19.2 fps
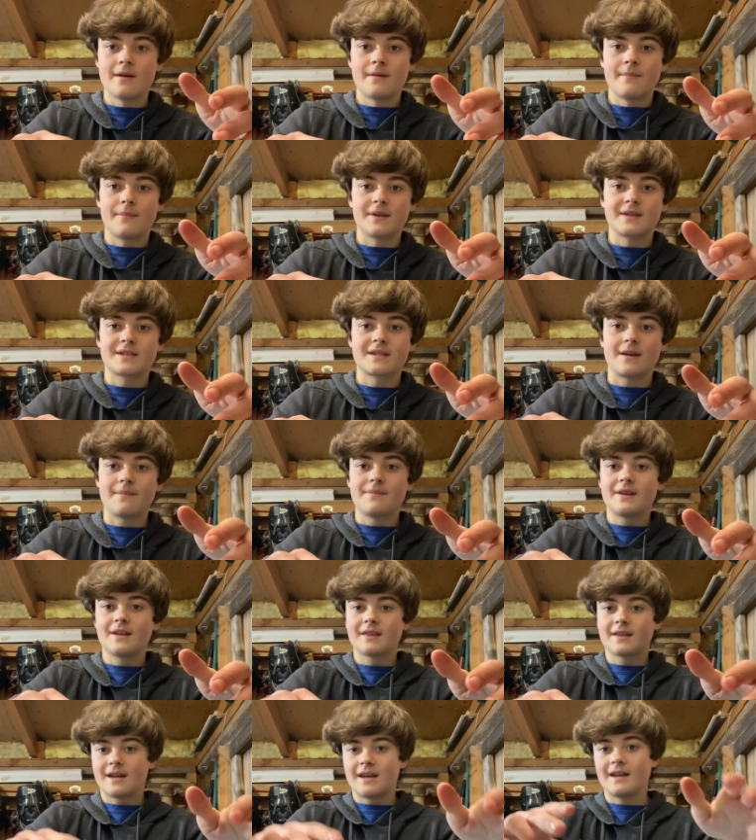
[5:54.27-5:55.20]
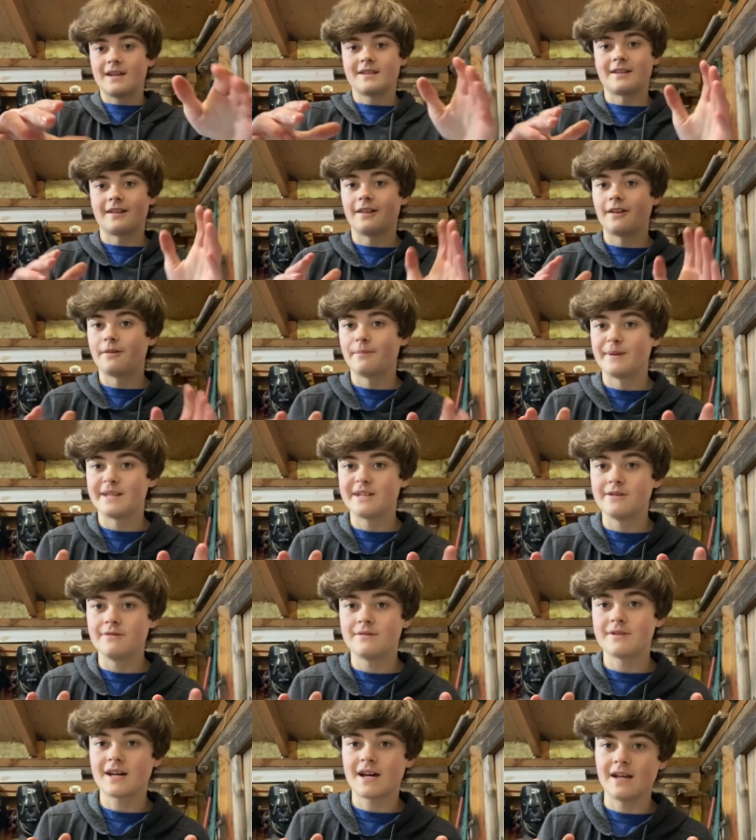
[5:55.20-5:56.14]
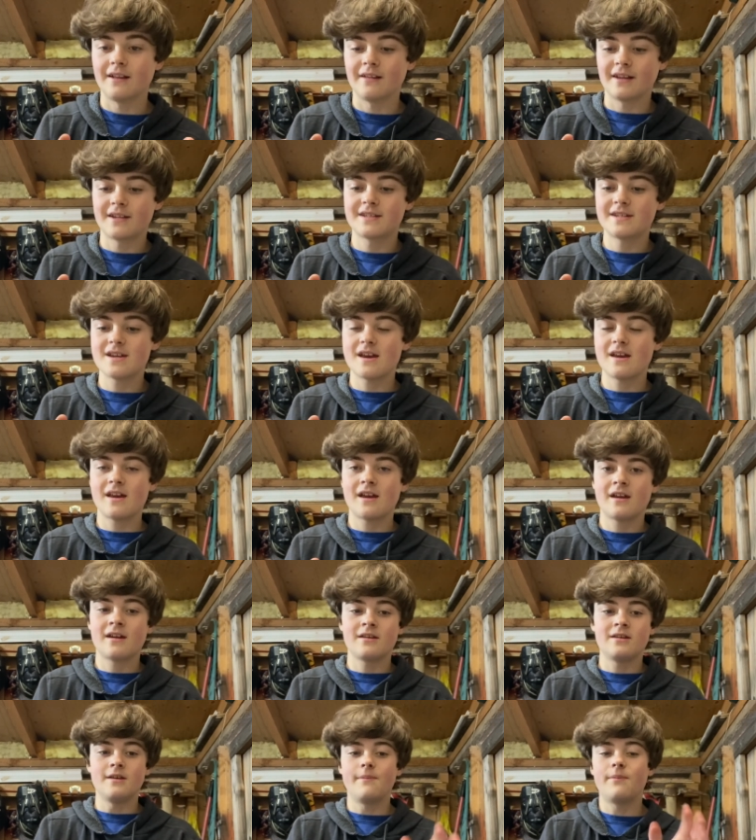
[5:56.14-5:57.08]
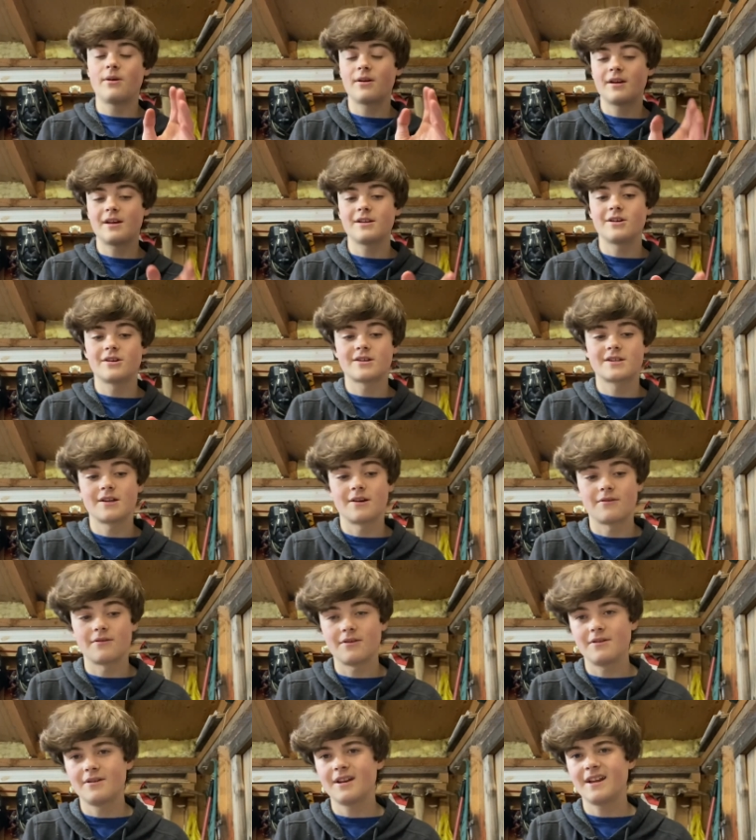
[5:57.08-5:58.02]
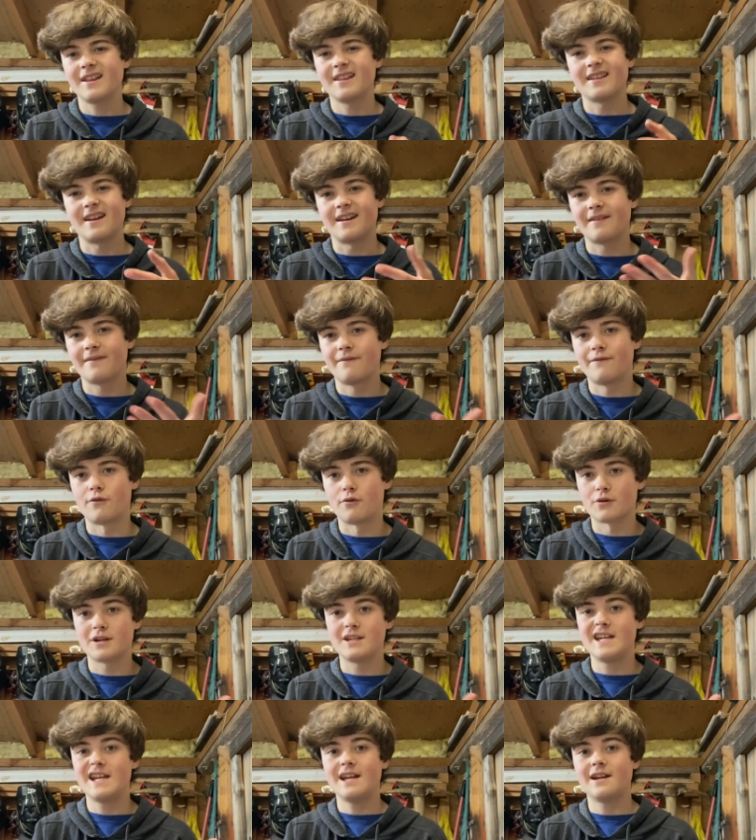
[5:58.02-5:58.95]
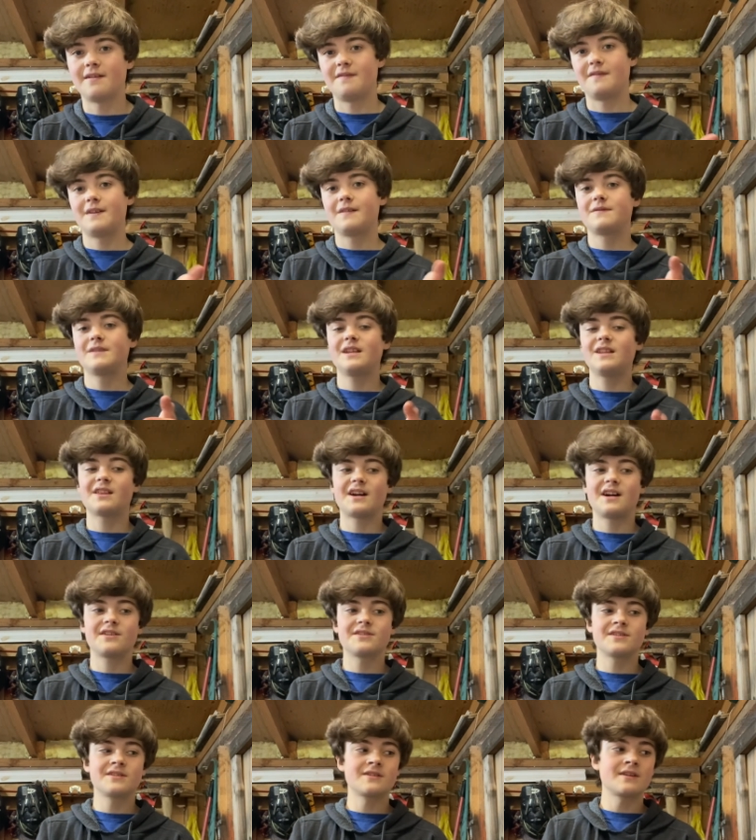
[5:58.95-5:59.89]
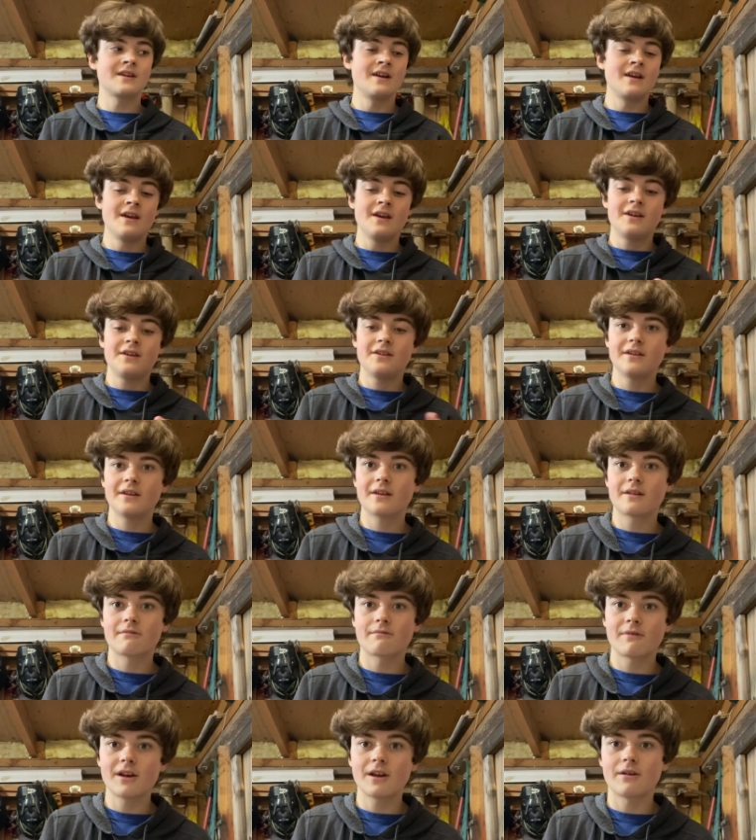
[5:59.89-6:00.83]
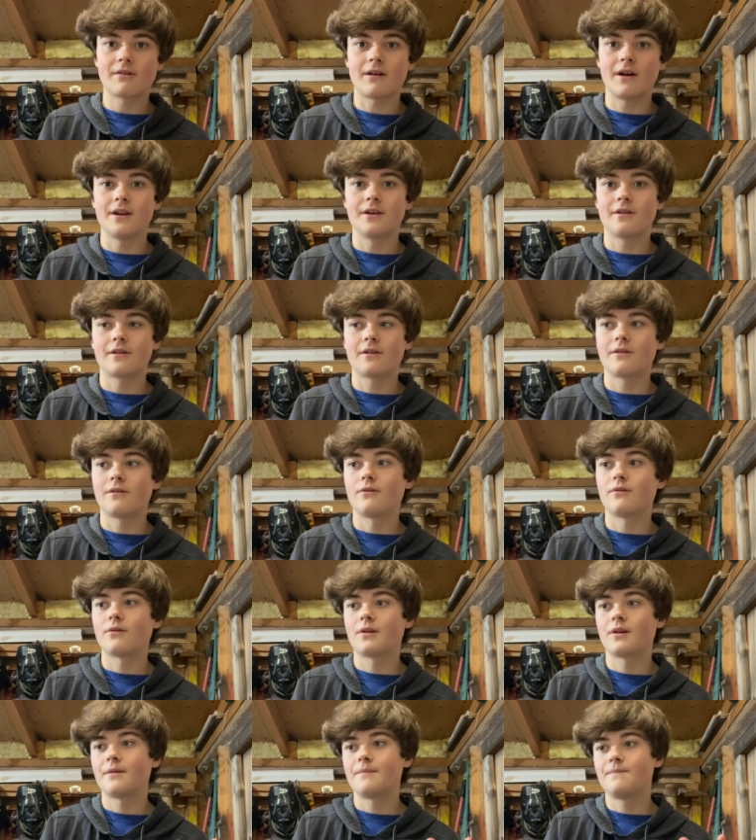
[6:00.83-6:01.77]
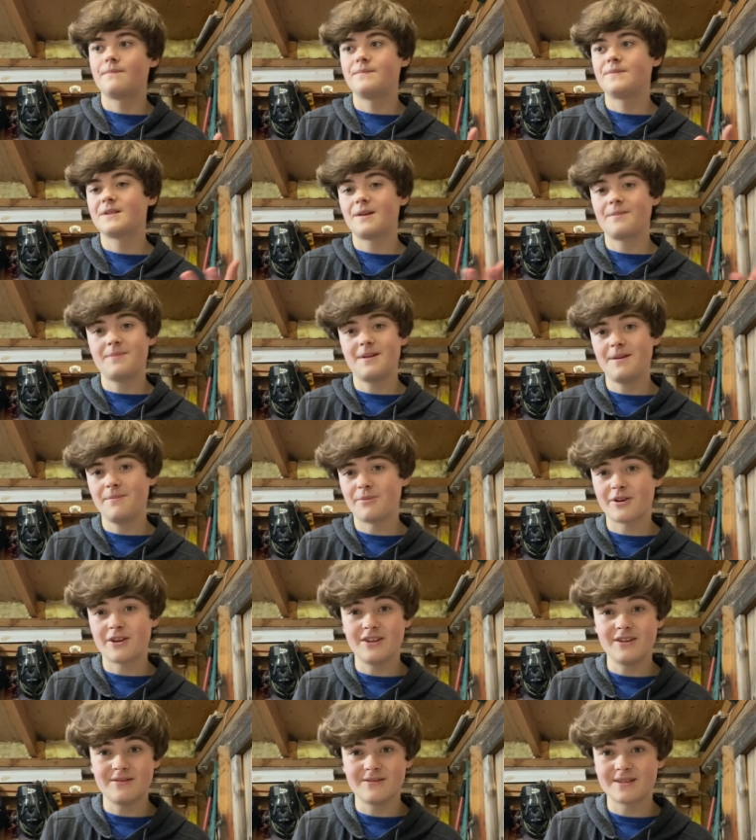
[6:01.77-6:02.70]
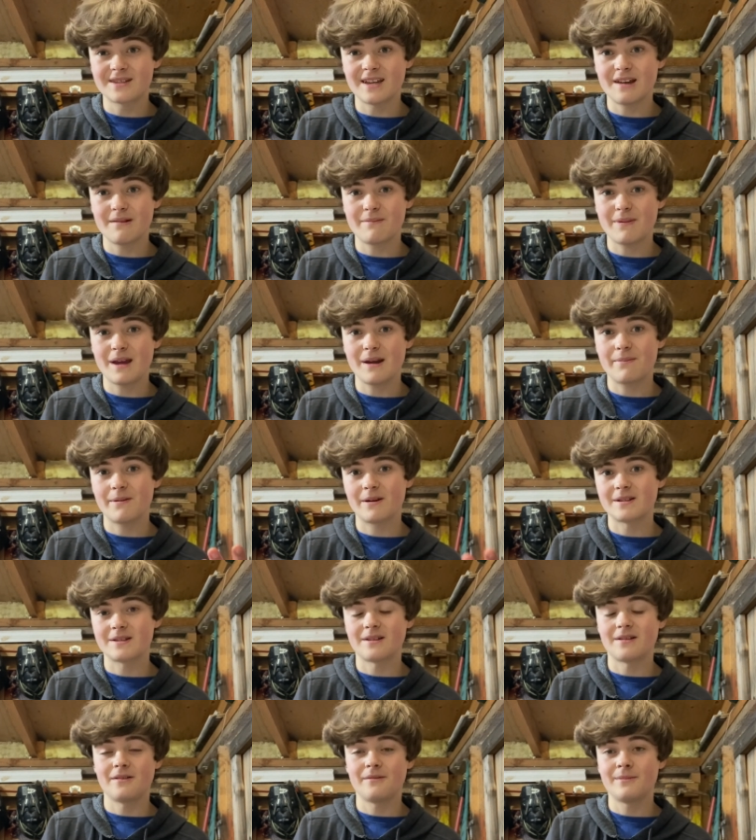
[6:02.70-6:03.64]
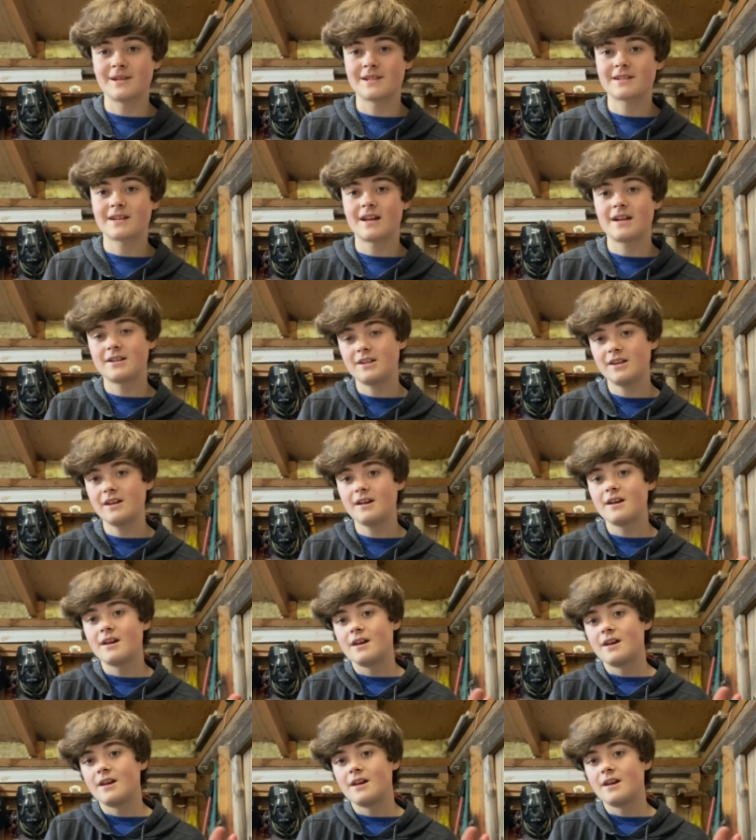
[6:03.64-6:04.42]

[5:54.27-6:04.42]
but something that is a little bit too tight. Let's say you put it in your cylinder and you're getting like 14 or fifty thousandths, you can get a ring grinder, or some people can use sandpaper, it's a little bit sketchy,